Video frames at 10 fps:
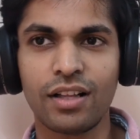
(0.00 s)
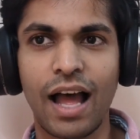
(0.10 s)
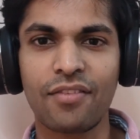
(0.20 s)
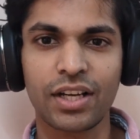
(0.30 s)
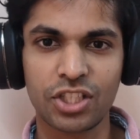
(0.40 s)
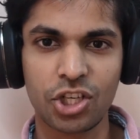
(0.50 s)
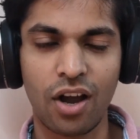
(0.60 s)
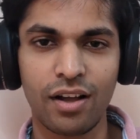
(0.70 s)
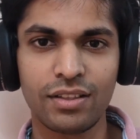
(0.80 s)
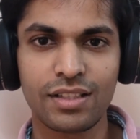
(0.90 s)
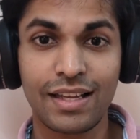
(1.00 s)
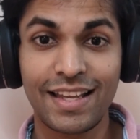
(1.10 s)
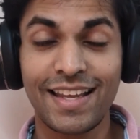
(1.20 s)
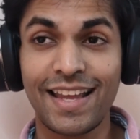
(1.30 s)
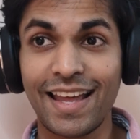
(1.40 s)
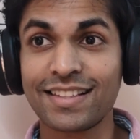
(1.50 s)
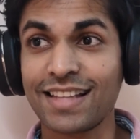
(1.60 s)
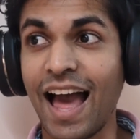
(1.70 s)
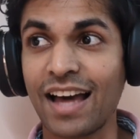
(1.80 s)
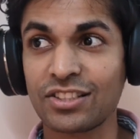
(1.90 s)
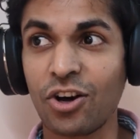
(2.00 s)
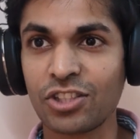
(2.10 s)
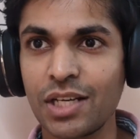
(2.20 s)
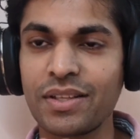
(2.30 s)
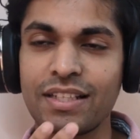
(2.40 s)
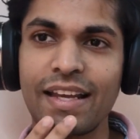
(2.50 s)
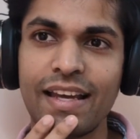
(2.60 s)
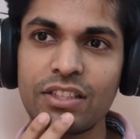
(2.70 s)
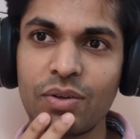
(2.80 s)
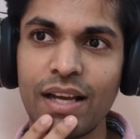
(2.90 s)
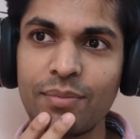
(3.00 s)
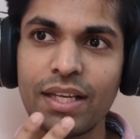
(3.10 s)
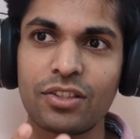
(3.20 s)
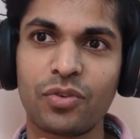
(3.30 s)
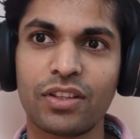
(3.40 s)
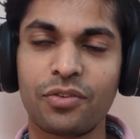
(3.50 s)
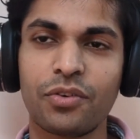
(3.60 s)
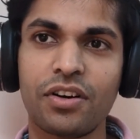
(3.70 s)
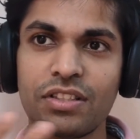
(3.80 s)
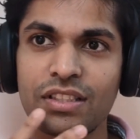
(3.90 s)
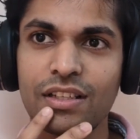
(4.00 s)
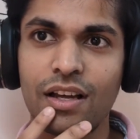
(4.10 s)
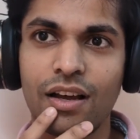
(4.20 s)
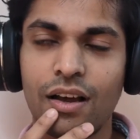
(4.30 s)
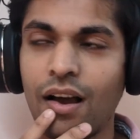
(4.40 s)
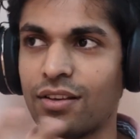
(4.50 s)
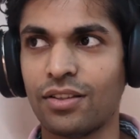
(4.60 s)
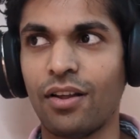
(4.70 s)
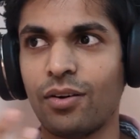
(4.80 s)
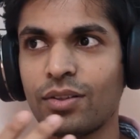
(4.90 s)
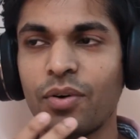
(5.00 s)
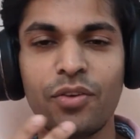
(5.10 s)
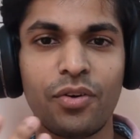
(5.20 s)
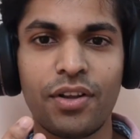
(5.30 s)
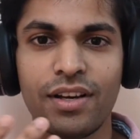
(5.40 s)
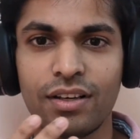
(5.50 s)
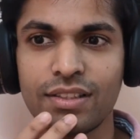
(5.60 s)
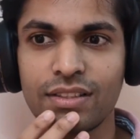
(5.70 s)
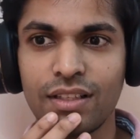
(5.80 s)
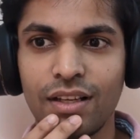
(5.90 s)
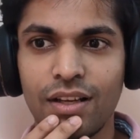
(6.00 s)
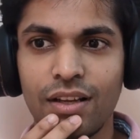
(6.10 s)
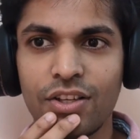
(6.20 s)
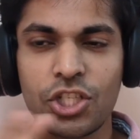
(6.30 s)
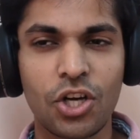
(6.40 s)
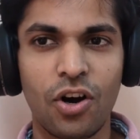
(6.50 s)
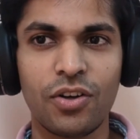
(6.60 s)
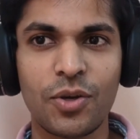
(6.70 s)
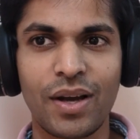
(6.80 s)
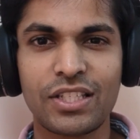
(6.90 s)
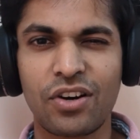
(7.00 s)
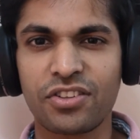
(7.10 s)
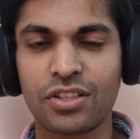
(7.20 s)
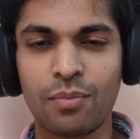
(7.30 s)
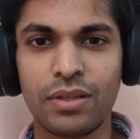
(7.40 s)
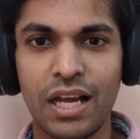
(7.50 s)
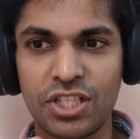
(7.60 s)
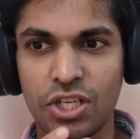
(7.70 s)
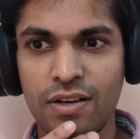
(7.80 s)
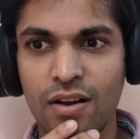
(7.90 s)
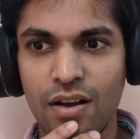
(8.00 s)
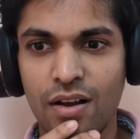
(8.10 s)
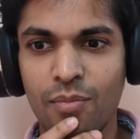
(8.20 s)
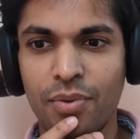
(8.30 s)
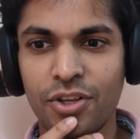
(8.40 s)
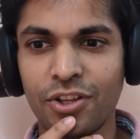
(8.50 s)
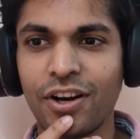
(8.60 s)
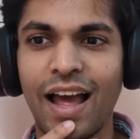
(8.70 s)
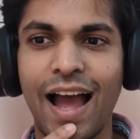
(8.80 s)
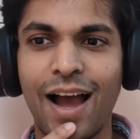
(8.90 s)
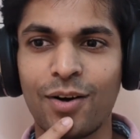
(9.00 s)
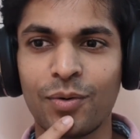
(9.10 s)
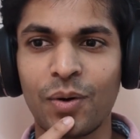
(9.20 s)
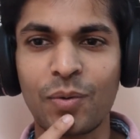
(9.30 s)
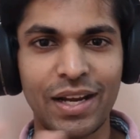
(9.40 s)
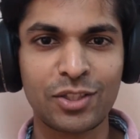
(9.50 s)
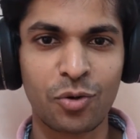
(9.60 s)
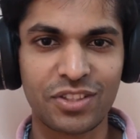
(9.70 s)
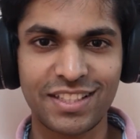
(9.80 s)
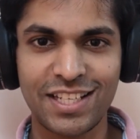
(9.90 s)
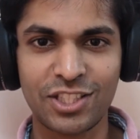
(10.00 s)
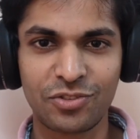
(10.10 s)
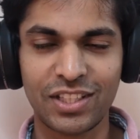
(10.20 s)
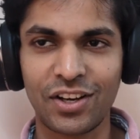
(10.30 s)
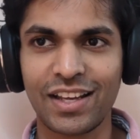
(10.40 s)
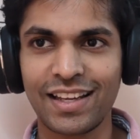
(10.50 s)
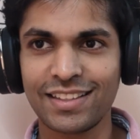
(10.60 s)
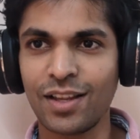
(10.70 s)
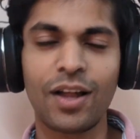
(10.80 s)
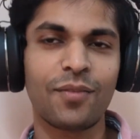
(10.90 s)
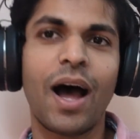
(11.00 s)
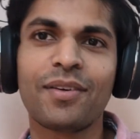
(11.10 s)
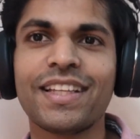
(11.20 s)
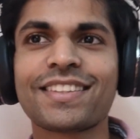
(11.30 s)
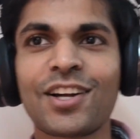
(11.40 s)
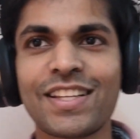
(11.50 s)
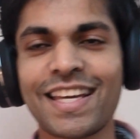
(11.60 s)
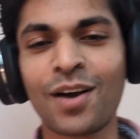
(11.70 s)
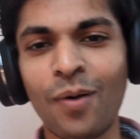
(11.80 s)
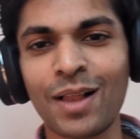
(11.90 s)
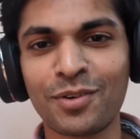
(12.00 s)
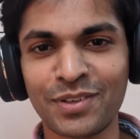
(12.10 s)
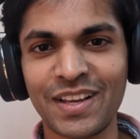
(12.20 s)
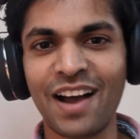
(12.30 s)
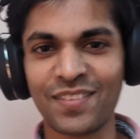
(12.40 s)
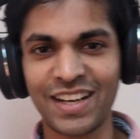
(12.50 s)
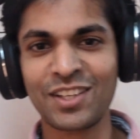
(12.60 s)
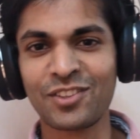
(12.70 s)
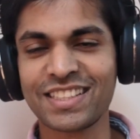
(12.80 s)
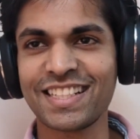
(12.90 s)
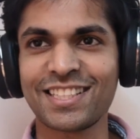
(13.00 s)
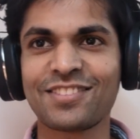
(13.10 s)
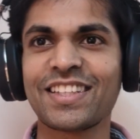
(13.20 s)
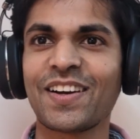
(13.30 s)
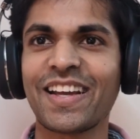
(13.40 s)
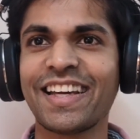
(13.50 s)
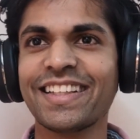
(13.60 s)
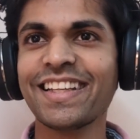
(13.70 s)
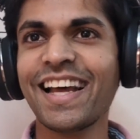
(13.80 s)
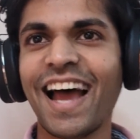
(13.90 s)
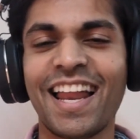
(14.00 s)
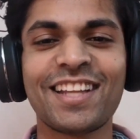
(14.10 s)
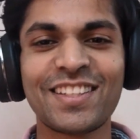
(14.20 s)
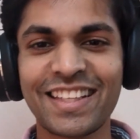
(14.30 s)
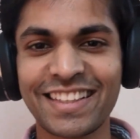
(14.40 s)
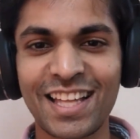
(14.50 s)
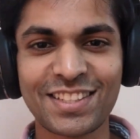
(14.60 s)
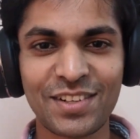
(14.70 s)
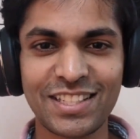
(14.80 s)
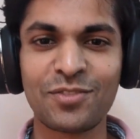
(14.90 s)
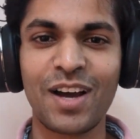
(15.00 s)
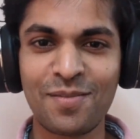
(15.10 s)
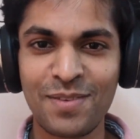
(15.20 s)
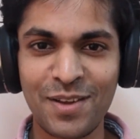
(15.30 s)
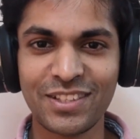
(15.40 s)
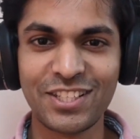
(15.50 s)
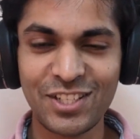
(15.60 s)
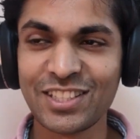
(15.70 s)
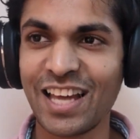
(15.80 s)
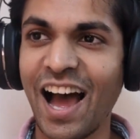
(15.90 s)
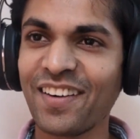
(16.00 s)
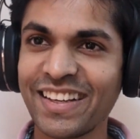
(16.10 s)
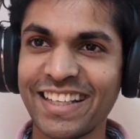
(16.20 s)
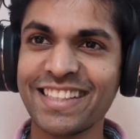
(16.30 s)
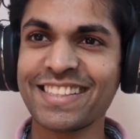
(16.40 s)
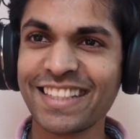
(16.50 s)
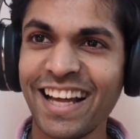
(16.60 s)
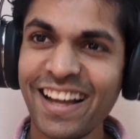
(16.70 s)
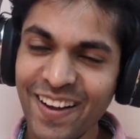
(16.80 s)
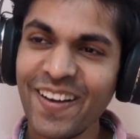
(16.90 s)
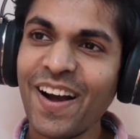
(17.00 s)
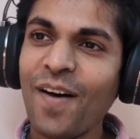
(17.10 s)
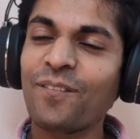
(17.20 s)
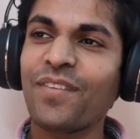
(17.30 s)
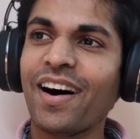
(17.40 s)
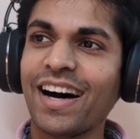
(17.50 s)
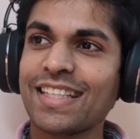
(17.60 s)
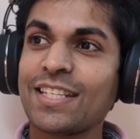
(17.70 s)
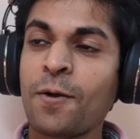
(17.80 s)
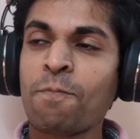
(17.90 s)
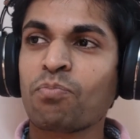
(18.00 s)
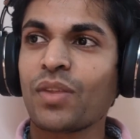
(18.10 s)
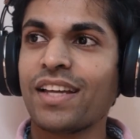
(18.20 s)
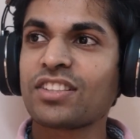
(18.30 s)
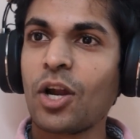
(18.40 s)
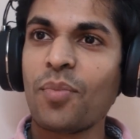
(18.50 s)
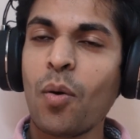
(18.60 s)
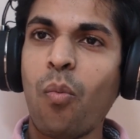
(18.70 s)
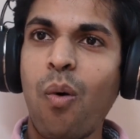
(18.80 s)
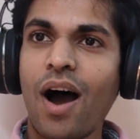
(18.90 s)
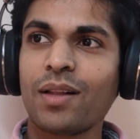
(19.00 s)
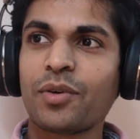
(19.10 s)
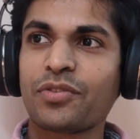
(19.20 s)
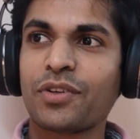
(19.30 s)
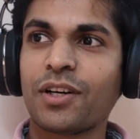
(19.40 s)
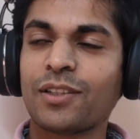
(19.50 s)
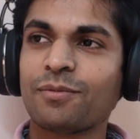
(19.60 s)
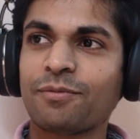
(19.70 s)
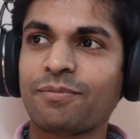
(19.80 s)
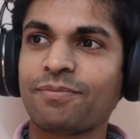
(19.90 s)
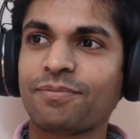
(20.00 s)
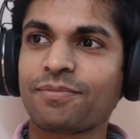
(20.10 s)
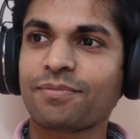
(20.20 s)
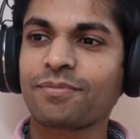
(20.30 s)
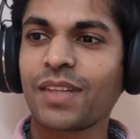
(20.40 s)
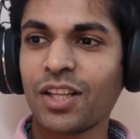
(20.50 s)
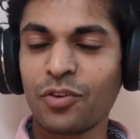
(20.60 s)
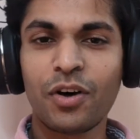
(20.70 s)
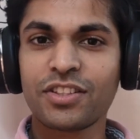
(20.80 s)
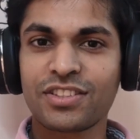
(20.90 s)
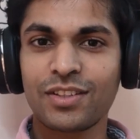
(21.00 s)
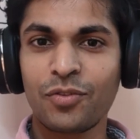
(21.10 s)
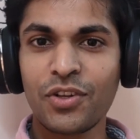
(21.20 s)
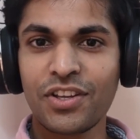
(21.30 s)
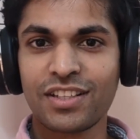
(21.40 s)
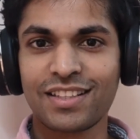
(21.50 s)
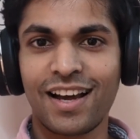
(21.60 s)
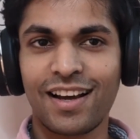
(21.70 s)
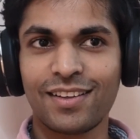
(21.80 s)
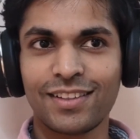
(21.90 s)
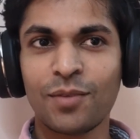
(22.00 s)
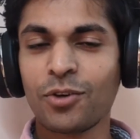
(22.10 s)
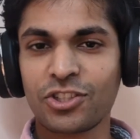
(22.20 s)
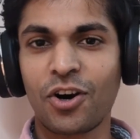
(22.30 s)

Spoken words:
having a child, it is as long term as it gets, right? Because for the first, I don't know, 3-4 years, sure, you might derive some pleasure, but you're not going to have great conversations with your kid. I mean, it's going to take a while before you have great conversations with your kid. And I don't think that's the reason why people choose to have kids. But it's going to be a while before. The first few years are the most